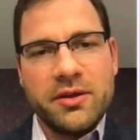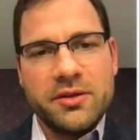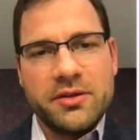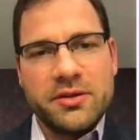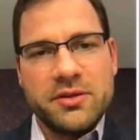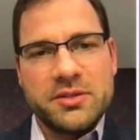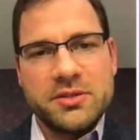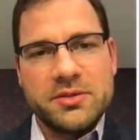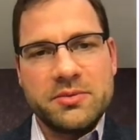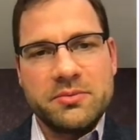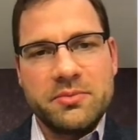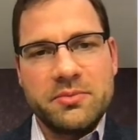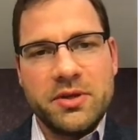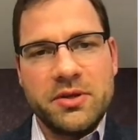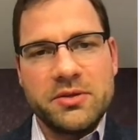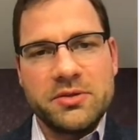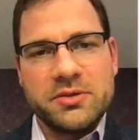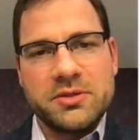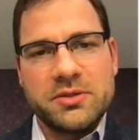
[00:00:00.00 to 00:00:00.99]
This
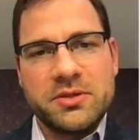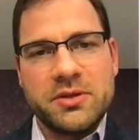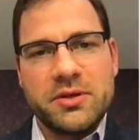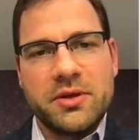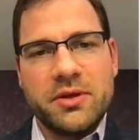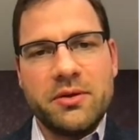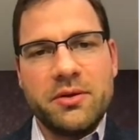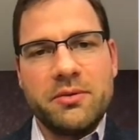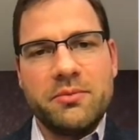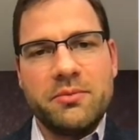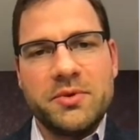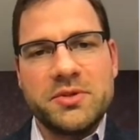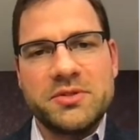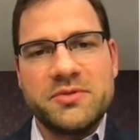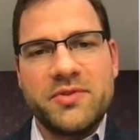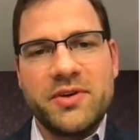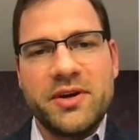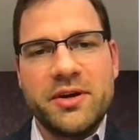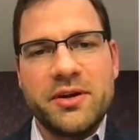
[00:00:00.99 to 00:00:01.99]
means
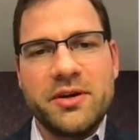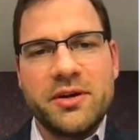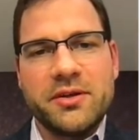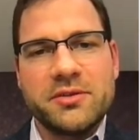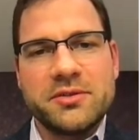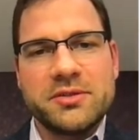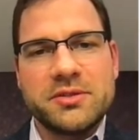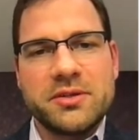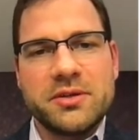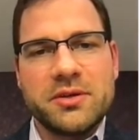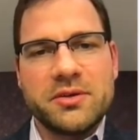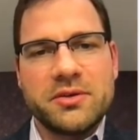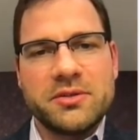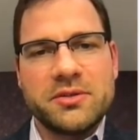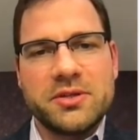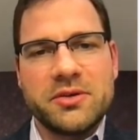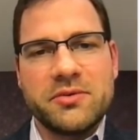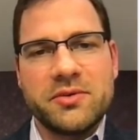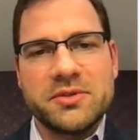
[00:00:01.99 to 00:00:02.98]
missed variants,
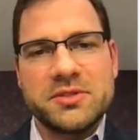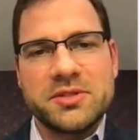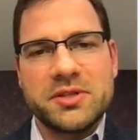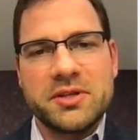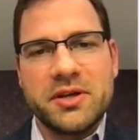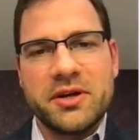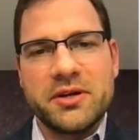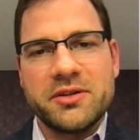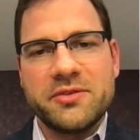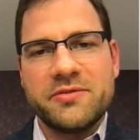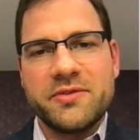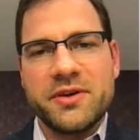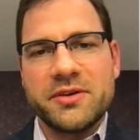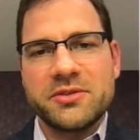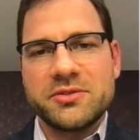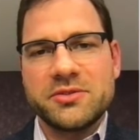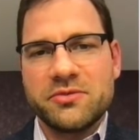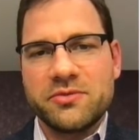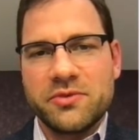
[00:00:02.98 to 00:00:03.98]
sequencing
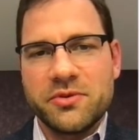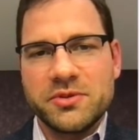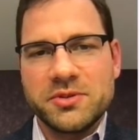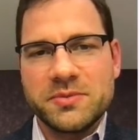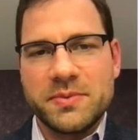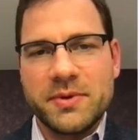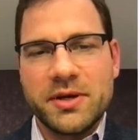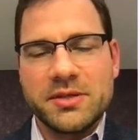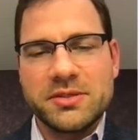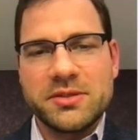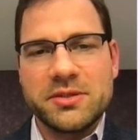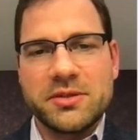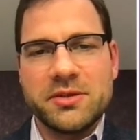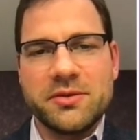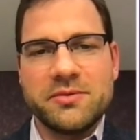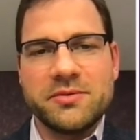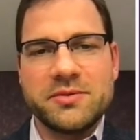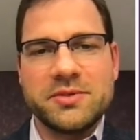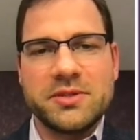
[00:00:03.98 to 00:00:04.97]
artifacts or false
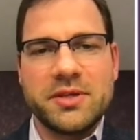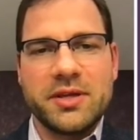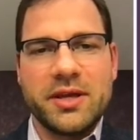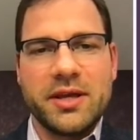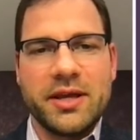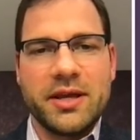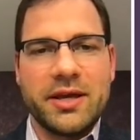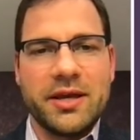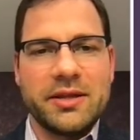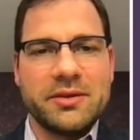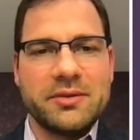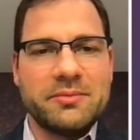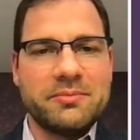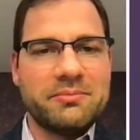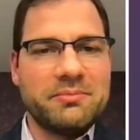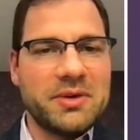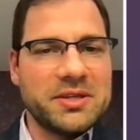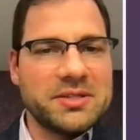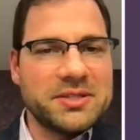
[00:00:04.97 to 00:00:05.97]
positives,
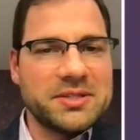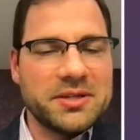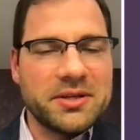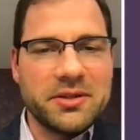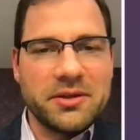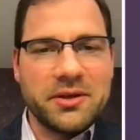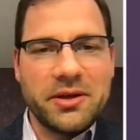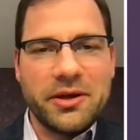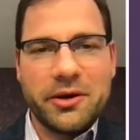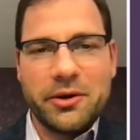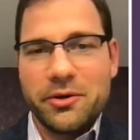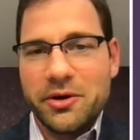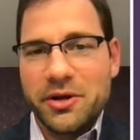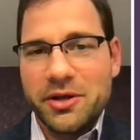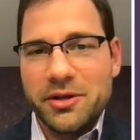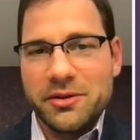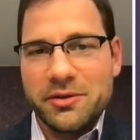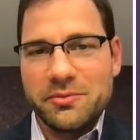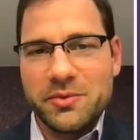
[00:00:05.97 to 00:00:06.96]
and basically error
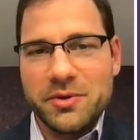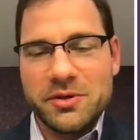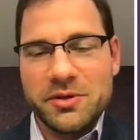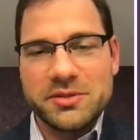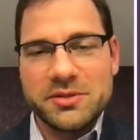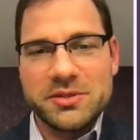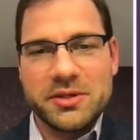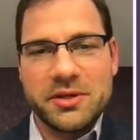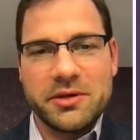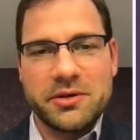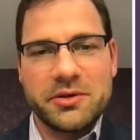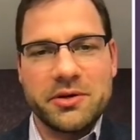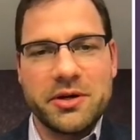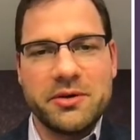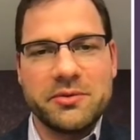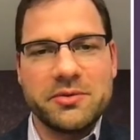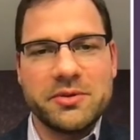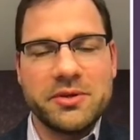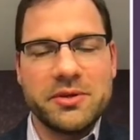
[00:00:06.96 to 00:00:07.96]
in means error
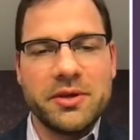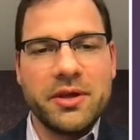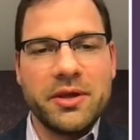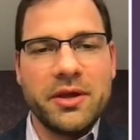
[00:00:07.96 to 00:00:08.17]
out.